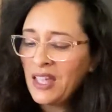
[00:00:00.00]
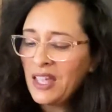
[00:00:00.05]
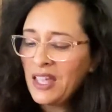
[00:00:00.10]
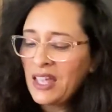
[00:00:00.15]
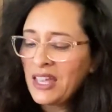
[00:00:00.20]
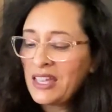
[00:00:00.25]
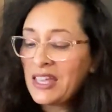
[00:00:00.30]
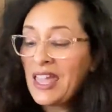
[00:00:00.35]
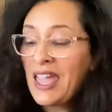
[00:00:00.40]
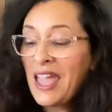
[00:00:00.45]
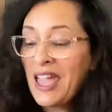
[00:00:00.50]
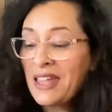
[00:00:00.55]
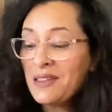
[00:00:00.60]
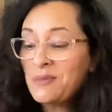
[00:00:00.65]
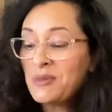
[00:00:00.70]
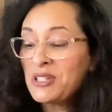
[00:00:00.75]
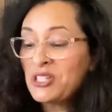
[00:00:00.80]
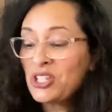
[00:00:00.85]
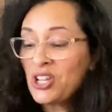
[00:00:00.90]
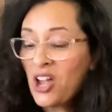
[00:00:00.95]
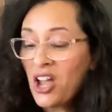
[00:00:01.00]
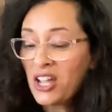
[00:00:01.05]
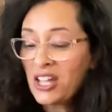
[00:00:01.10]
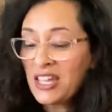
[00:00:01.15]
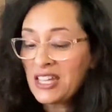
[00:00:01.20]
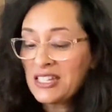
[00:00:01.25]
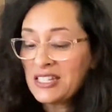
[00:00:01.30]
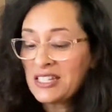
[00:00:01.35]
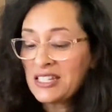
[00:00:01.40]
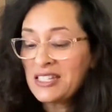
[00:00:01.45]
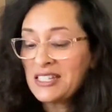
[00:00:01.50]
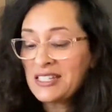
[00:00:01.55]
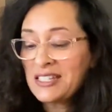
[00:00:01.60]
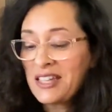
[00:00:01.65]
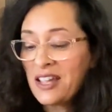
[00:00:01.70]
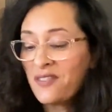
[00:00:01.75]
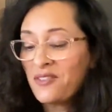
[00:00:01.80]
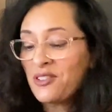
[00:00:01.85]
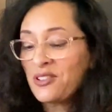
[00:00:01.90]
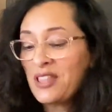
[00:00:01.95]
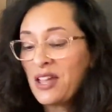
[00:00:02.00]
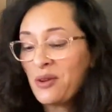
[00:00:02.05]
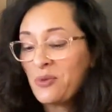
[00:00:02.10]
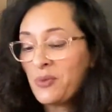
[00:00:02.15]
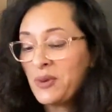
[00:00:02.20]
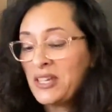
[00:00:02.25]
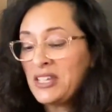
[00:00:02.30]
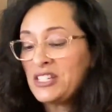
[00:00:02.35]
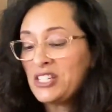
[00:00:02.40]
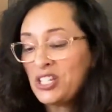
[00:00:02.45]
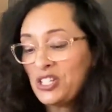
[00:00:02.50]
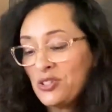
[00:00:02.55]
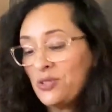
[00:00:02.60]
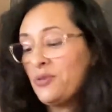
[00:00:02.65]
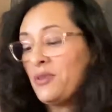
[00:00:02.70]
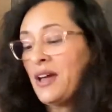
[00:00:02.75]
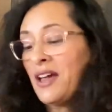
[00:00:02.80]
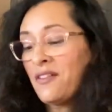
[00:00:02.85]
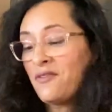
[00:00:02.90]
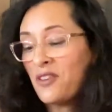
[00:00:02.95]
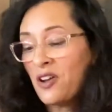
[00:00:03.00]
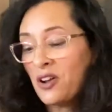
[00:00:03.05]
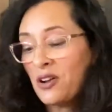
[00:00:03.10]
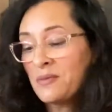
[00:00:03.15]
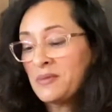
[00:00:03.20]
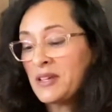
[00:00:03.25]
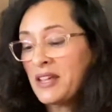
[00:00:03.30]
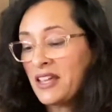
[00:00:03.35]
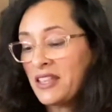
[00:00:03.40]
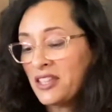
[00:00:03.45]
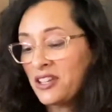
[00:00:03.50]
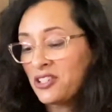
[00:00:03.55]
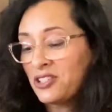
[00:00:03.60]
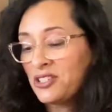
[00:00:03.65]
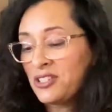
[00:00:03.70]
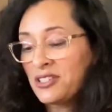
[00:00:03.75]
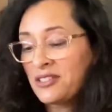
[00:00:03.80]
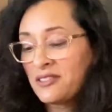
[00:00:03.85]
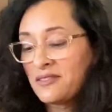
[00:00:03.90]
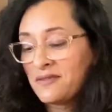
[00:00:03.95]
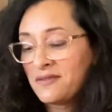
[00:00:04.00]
It can be shocking to discover that we too have harmed others.